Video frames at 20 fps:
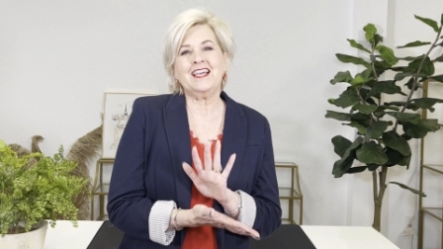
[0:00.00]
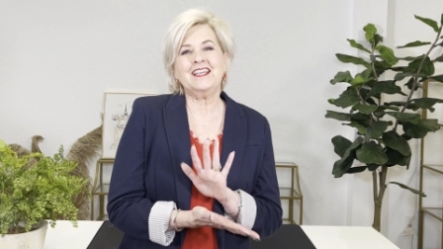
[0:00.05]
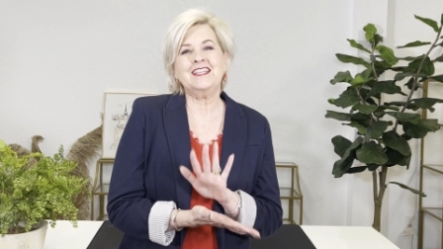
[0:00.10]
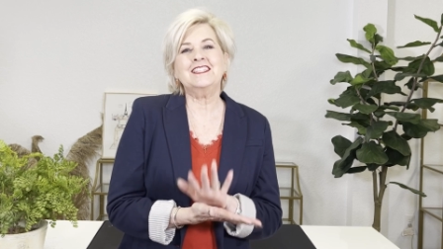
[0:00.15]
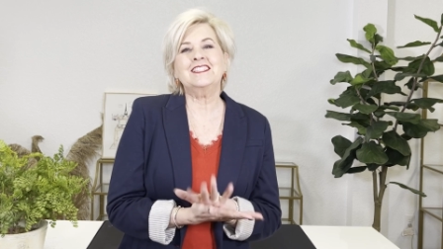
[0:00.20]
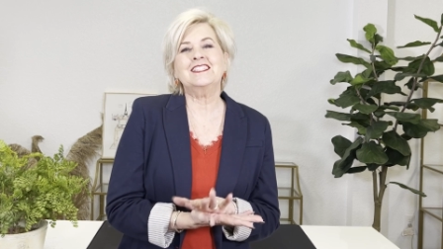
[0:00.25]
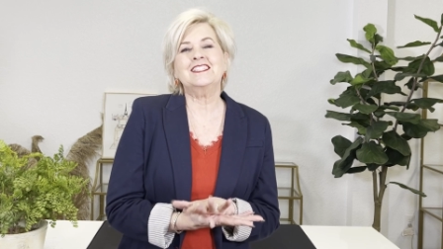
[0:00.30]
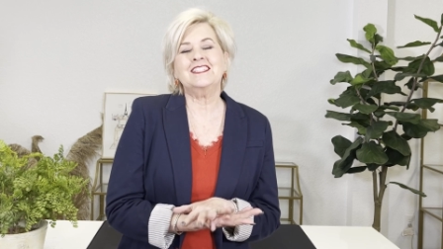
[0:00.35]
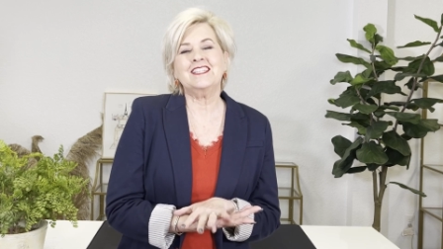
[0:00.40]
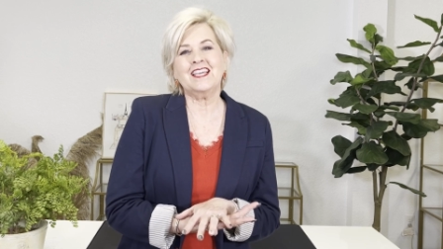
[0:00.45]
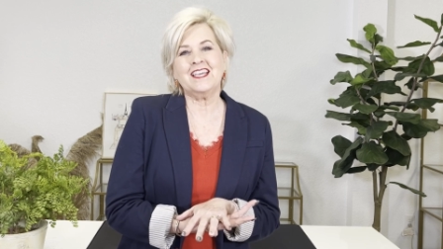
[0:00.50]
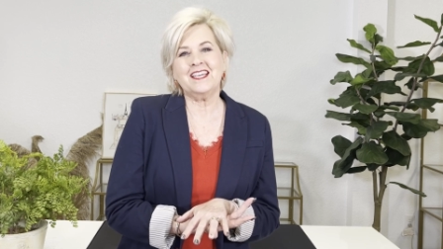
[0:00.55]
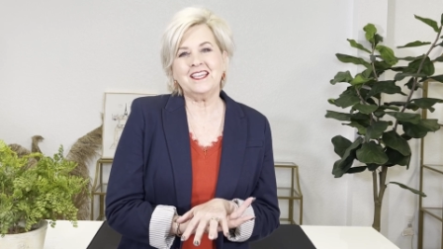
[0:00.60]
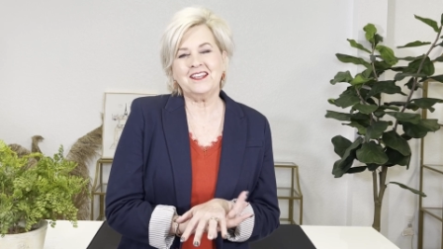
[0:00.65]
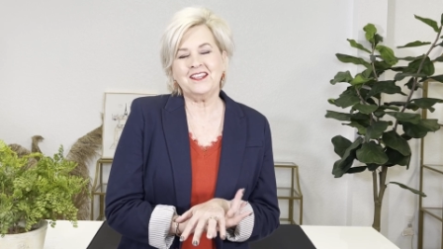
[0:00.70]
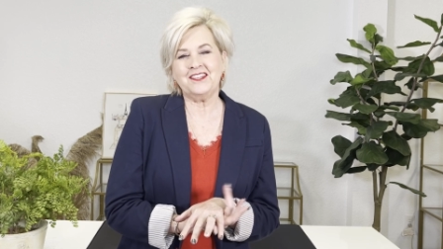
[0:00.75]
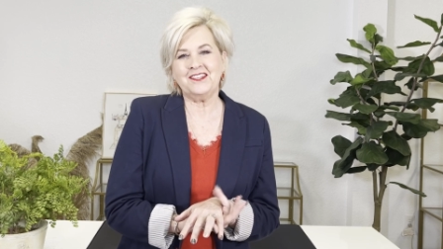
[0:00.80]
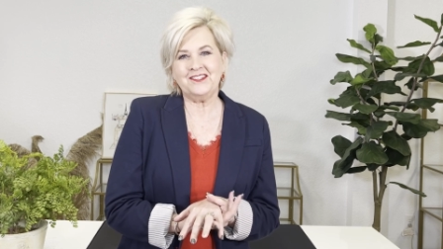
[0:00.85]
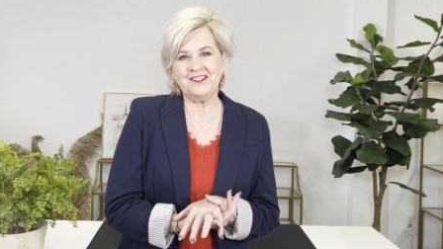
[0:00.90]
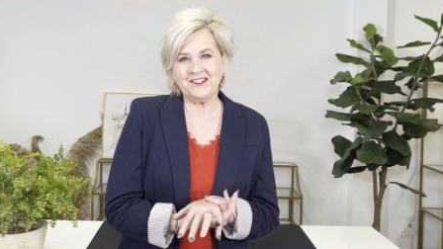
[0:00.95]
Instead,
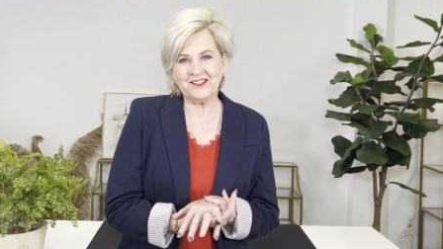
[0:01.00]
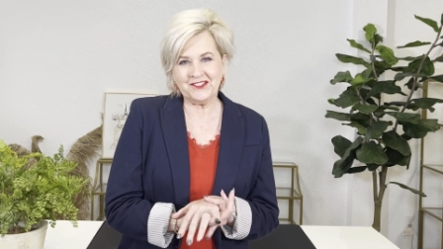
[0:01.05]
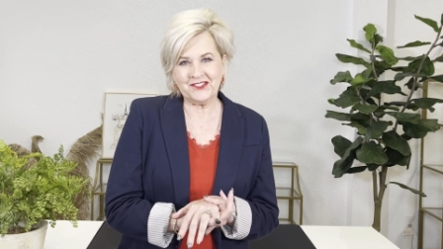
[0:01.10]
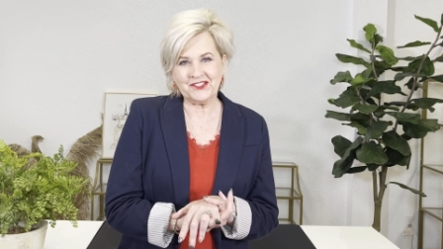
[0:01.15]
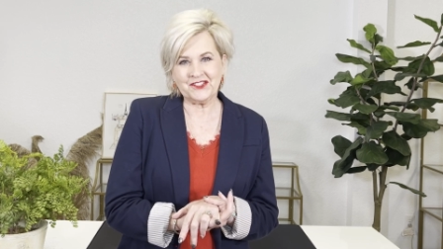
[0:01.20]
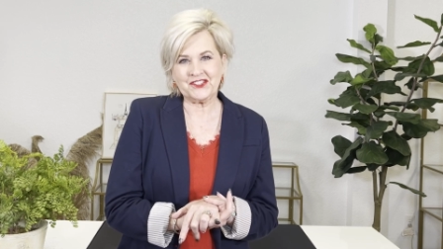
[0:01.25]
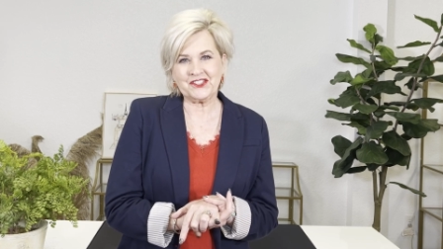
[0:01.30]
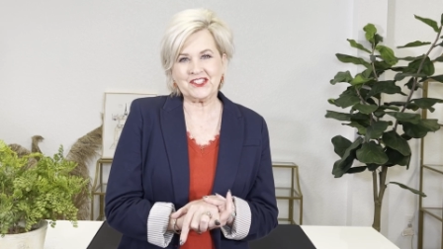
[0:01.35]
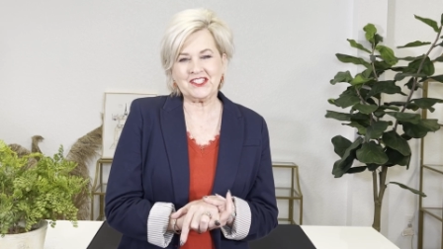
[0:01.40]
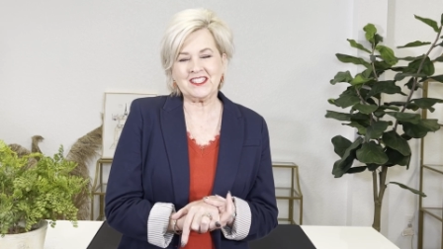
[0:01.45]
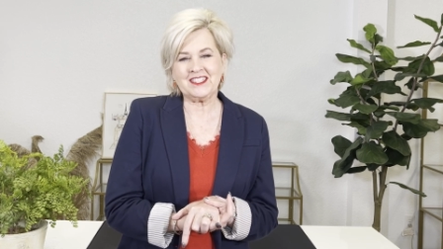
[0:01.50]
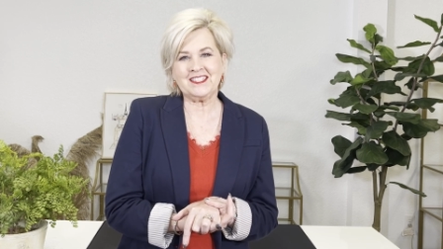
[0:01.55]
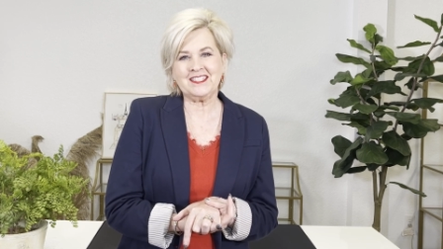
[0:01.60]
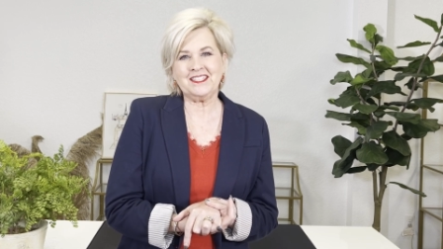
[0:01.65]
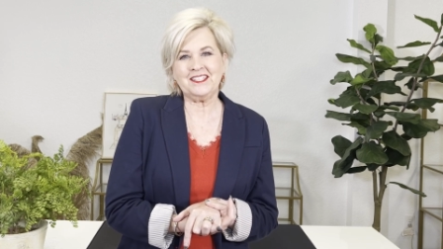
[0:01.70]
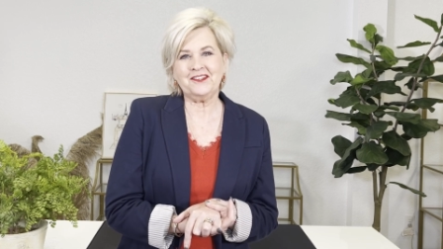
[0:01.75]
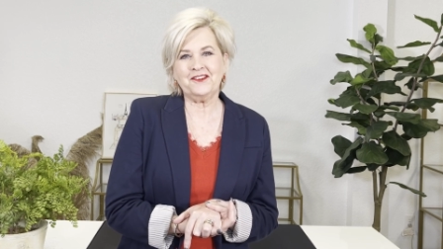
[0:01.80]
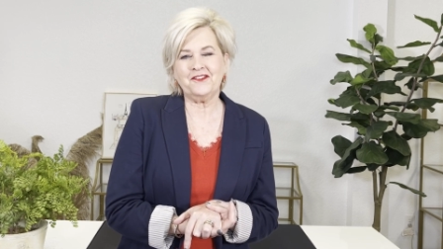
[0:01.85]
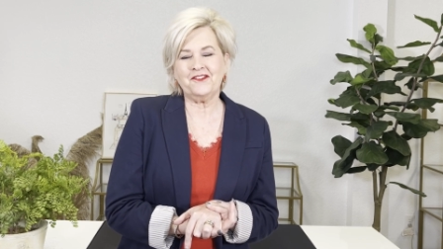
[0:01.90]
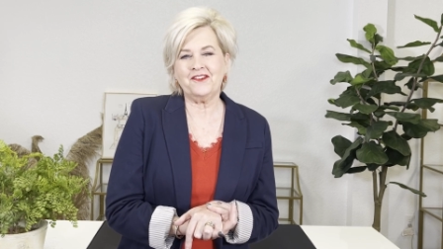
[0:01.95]

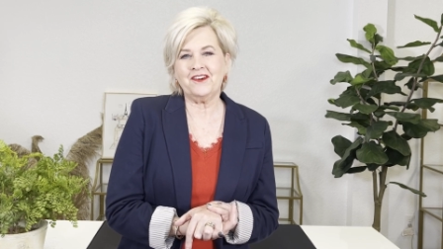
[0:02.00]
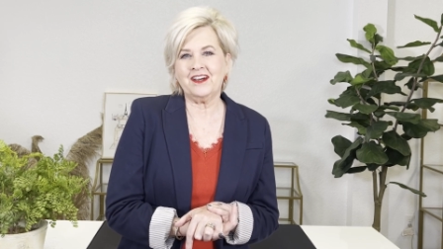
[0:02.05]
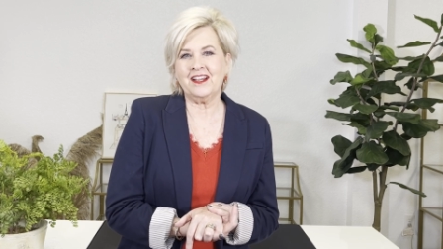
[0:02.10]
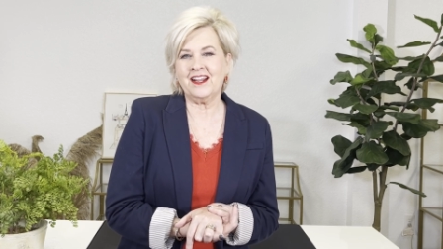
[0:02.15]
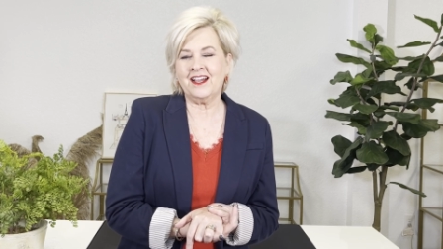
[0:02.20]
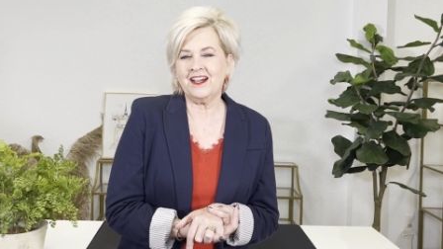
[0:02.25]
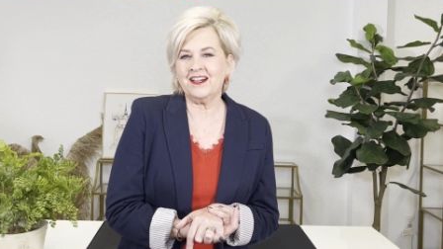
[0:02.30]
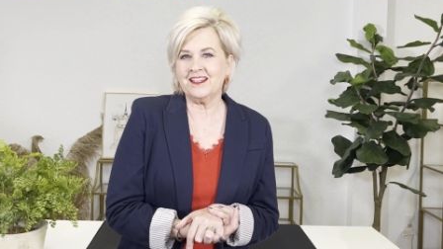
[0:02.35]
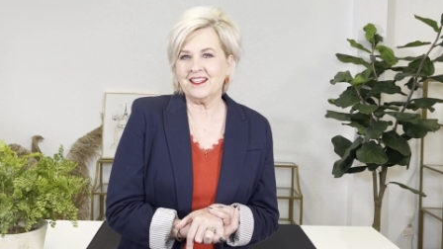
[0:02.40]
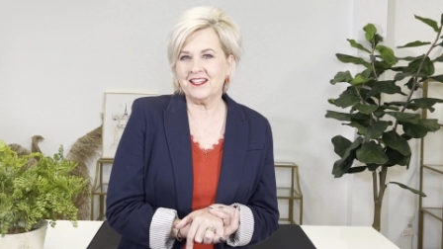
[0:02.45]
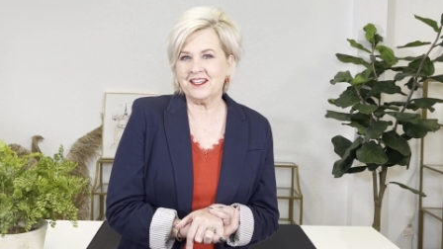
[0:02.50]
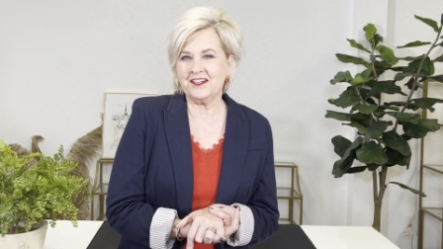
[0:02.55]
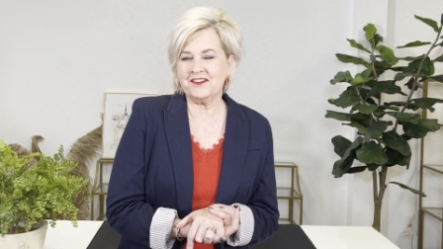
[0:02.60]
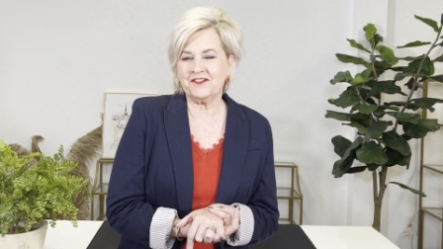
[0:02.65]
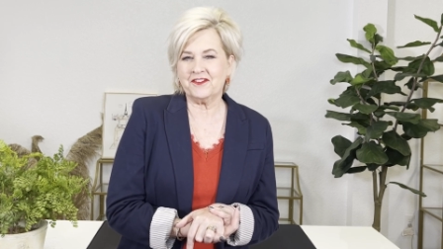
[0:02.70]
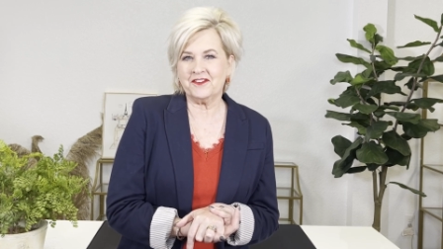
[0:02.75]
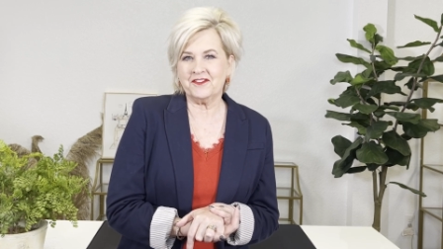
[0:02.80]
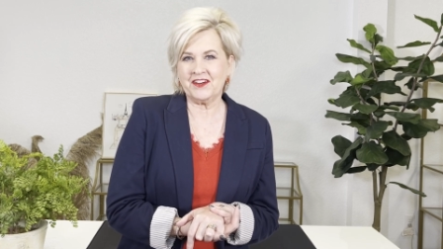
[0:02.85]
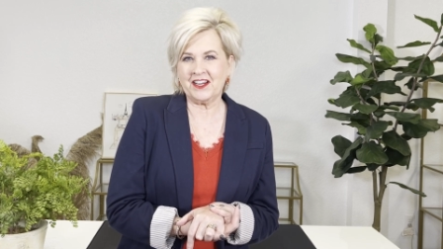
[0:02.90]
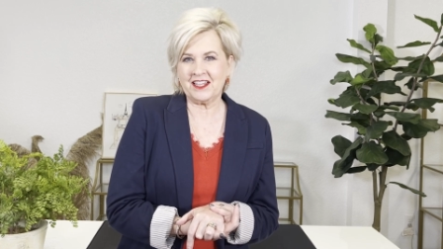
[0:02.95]
usually what I get
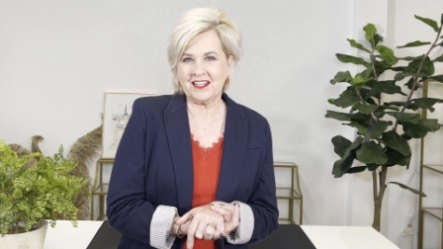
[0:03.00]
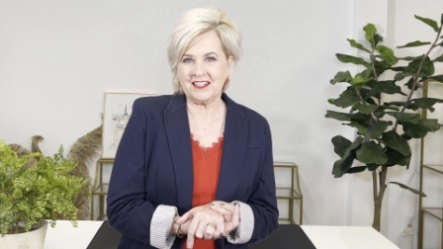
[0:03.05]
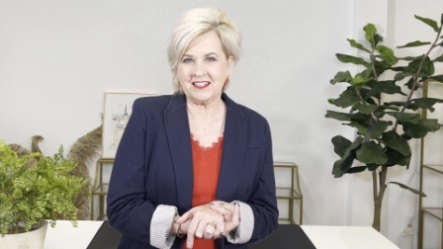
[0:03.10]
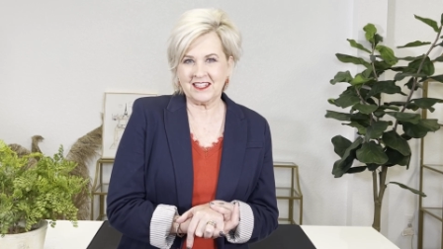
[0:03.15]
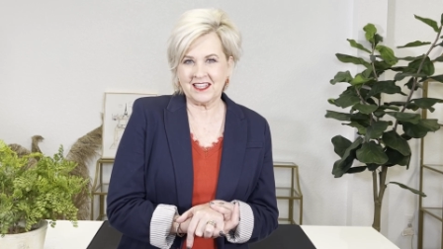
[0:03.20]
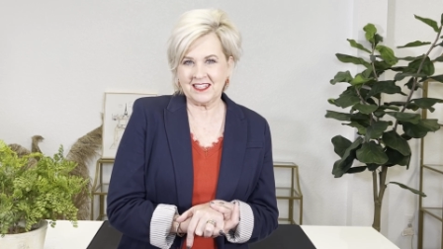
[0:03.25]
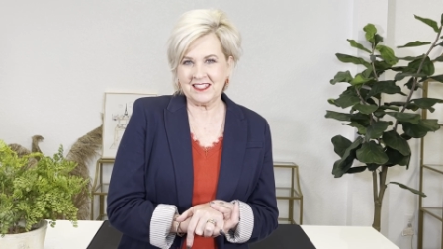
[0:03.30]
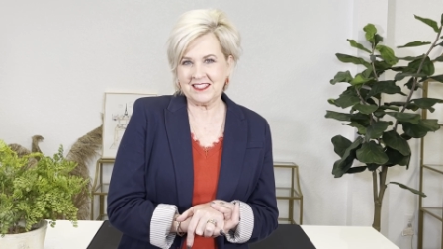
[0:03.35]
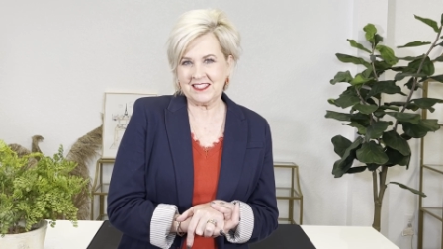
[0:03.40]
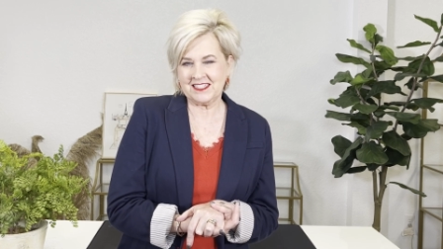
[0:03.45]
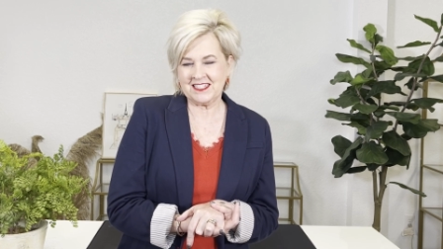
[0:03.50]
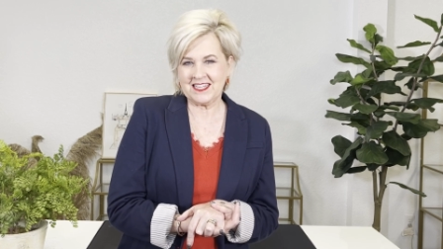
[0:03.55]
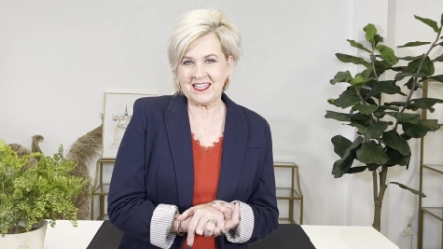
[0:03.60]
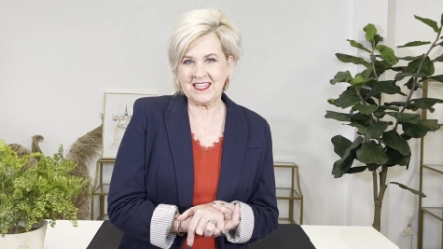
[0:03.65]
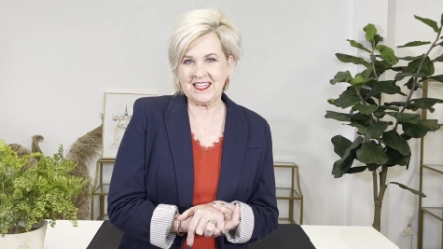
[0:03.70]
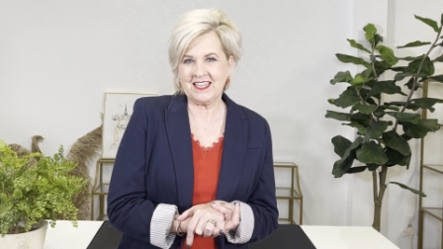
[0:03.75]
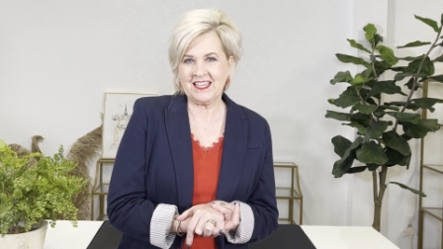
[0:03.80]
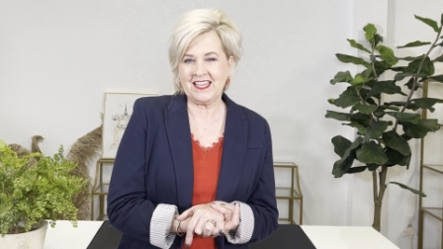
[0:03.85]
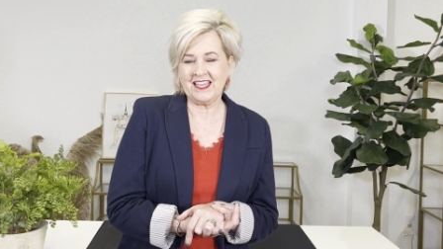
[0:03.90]
for Valentine's Day